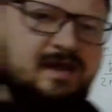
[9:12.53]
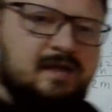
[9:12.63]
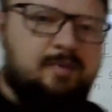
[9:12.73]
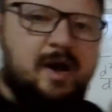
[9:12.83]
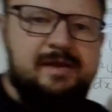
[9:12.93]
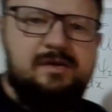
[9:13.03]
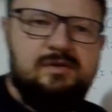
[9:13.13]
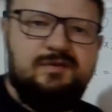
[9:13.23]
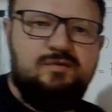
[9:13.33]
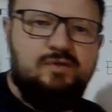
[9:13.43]

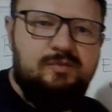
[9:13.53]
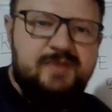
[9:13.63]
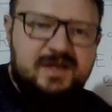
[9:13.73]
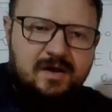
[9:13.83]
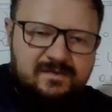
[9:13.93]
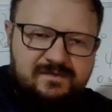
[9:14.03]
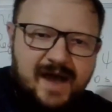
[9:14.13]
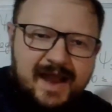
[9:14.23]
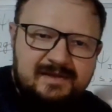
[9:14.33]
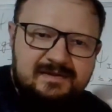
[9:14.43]
particles will be
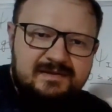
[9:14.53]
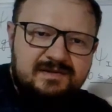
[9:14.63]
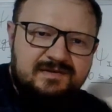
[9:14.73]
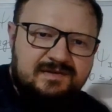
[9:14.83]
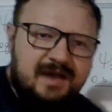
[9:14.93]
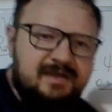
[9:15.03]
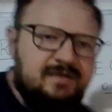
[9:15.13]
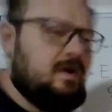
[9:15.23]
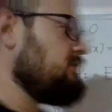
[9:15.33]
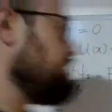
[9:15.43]
confined inside the well.